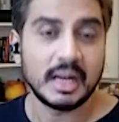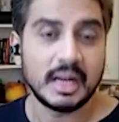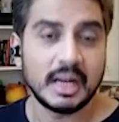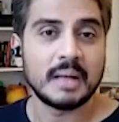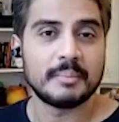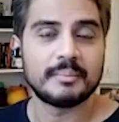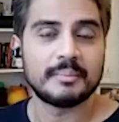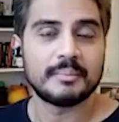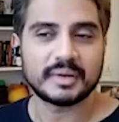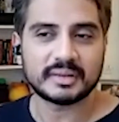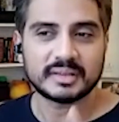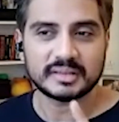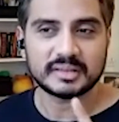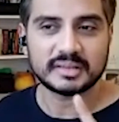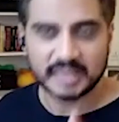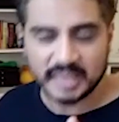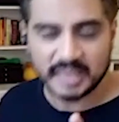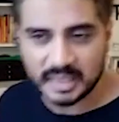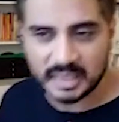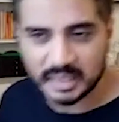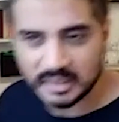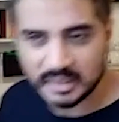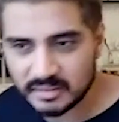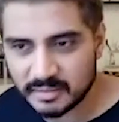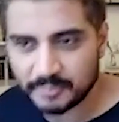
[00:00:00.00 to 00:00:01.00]
But the thing
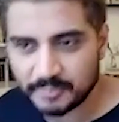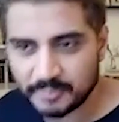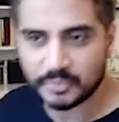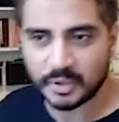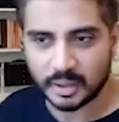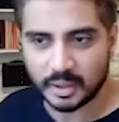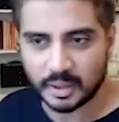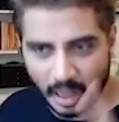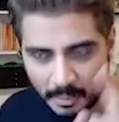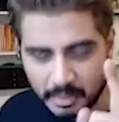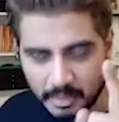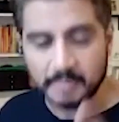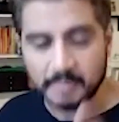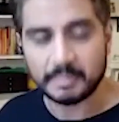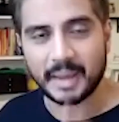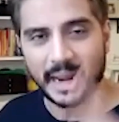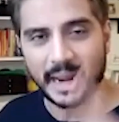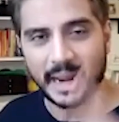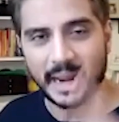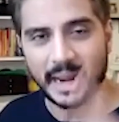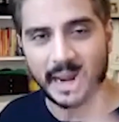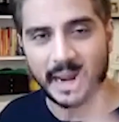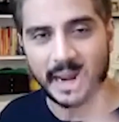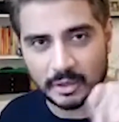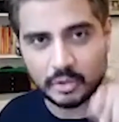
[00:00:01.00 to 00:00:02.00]
is, coming back
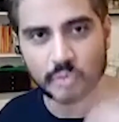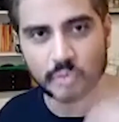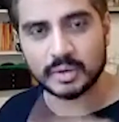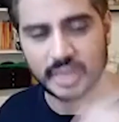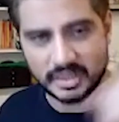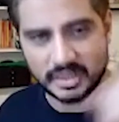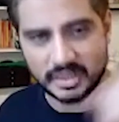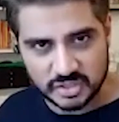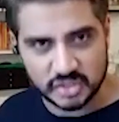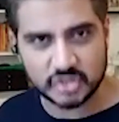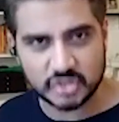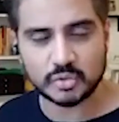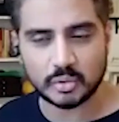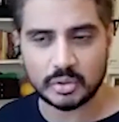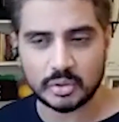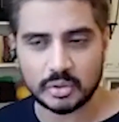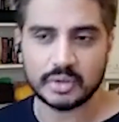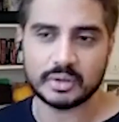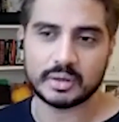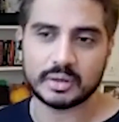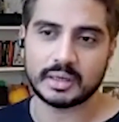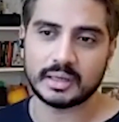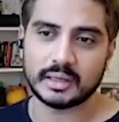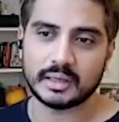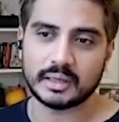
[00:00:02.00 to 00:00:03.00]
to what I just told you
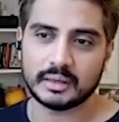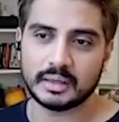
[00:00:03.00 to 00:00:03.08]
earlier,